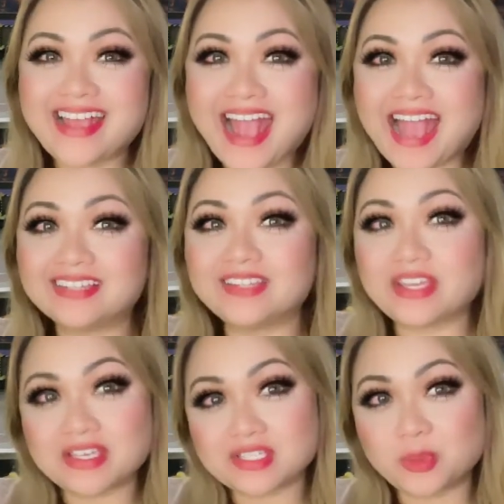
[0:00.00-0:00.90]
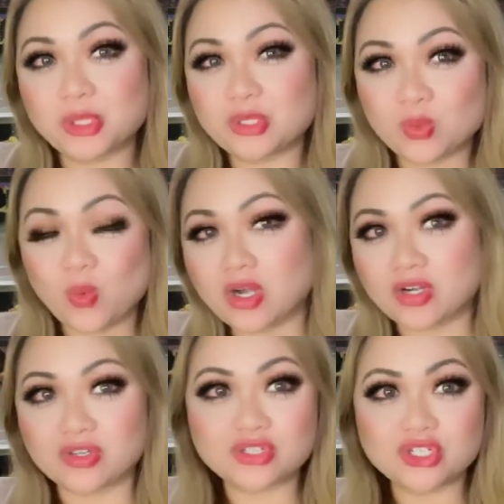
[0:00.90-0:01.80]
unlike experienced
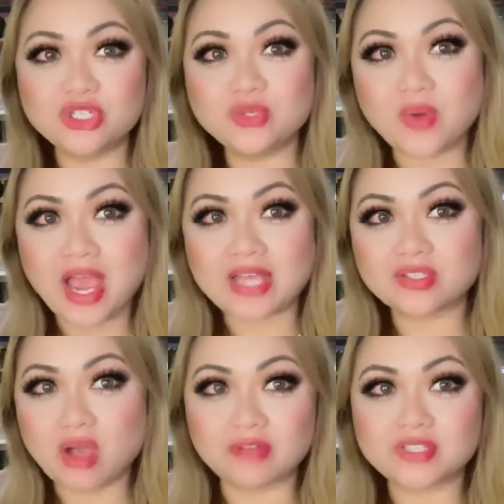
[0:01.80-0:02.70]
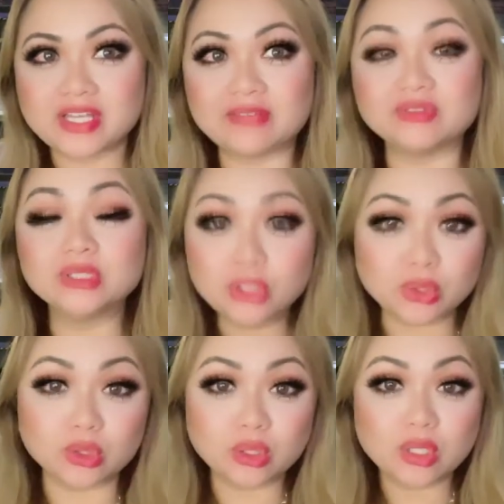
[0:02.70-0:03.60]
workers, new grads often have
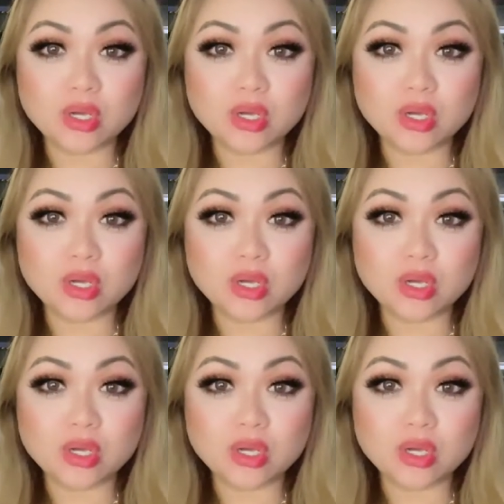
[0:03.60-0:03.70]
little